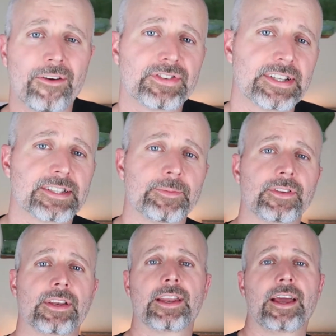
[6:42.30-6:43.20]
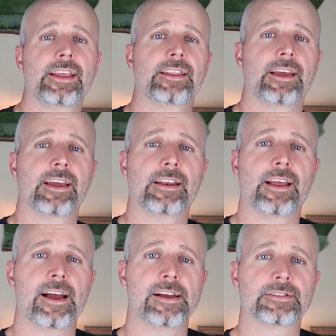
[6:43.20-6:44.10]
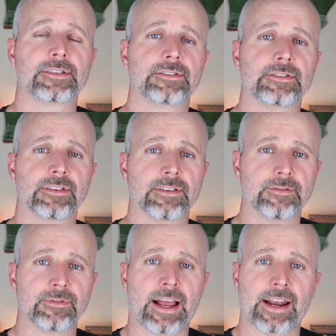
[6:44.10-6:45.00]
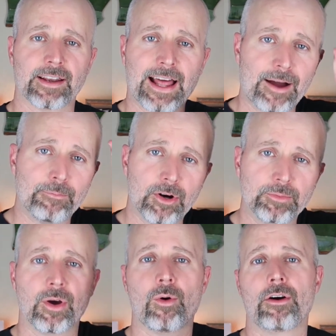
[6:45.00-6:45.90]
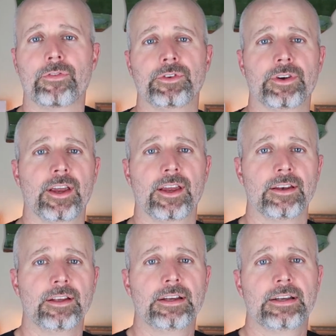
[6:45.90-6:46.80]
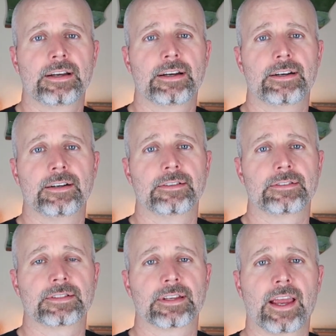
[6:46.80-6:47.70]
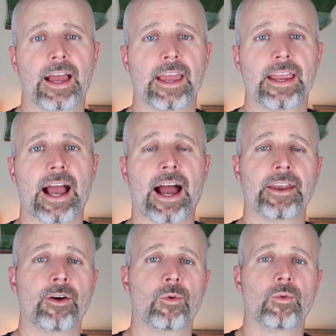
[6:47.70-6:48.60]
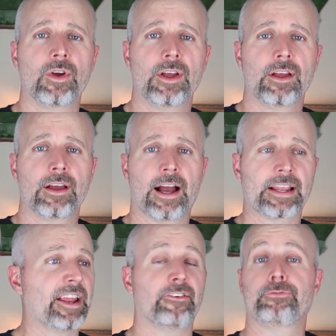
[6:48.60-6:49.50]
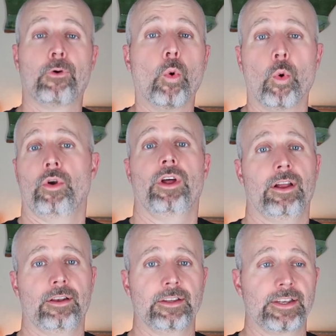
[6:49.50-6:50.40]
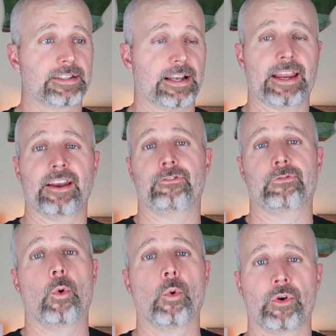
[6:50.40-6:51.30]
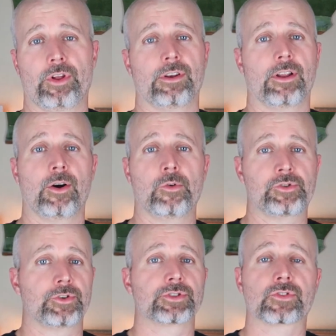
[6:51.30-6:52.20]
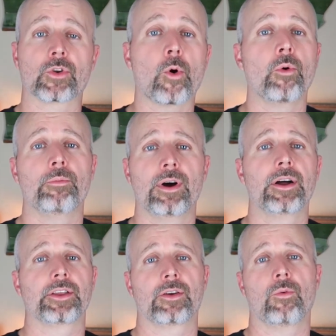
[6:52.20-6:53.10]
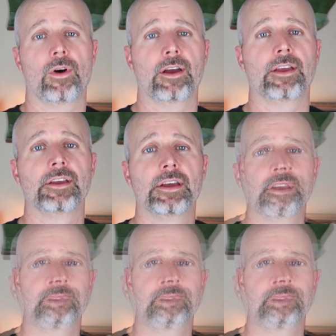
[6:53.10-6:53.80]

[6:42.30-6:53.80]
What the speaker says: I've said something today that has had a light bulb go off in your head to say, hey, I can't afford a lease. I can't afford a loan. You're just throwing money away.